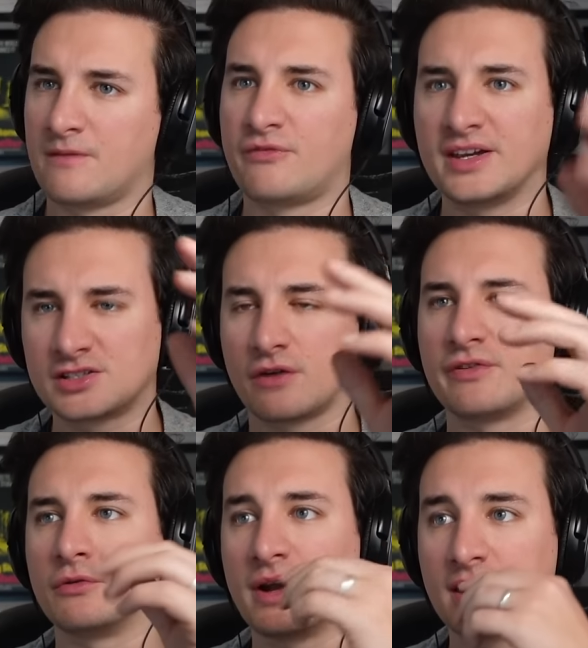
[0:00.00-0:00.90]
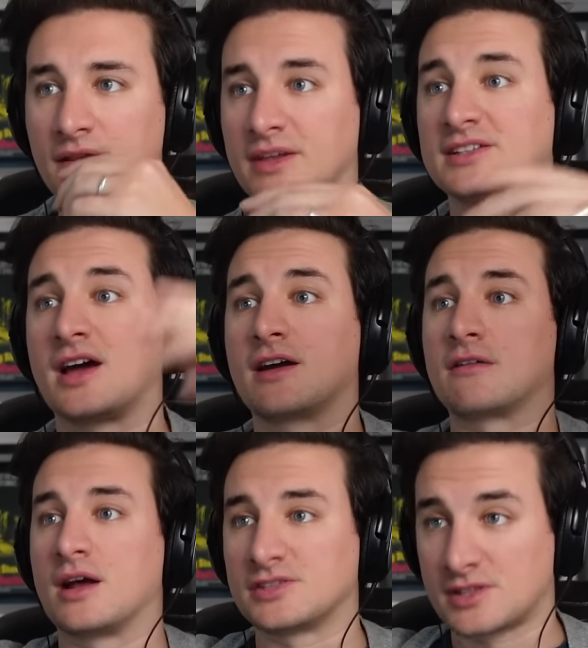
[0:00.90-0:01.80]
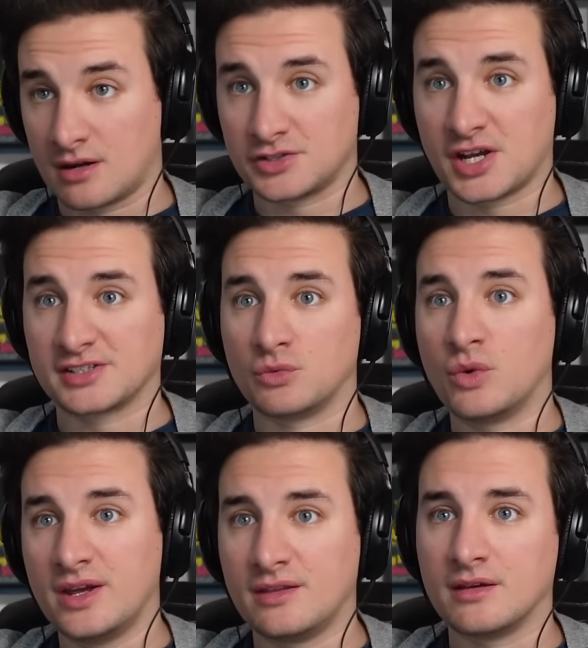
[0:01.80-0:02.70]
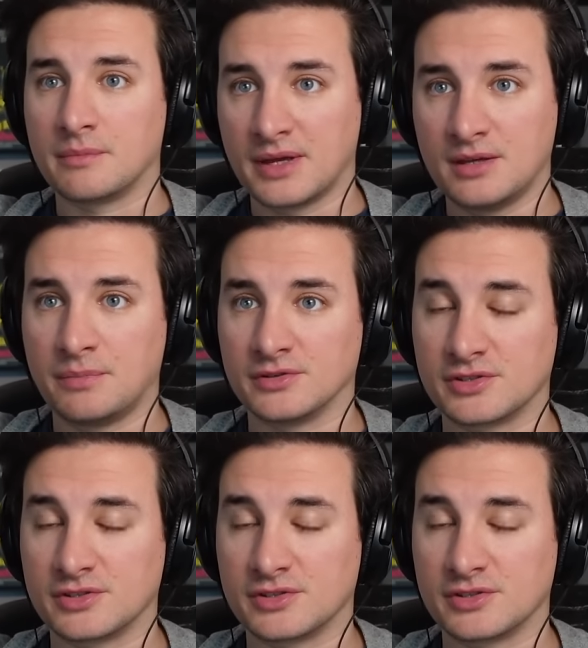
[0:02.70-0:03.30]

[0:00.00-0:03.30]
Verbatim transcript: faced off in the ring, and the entire crowd started chanting "We the people."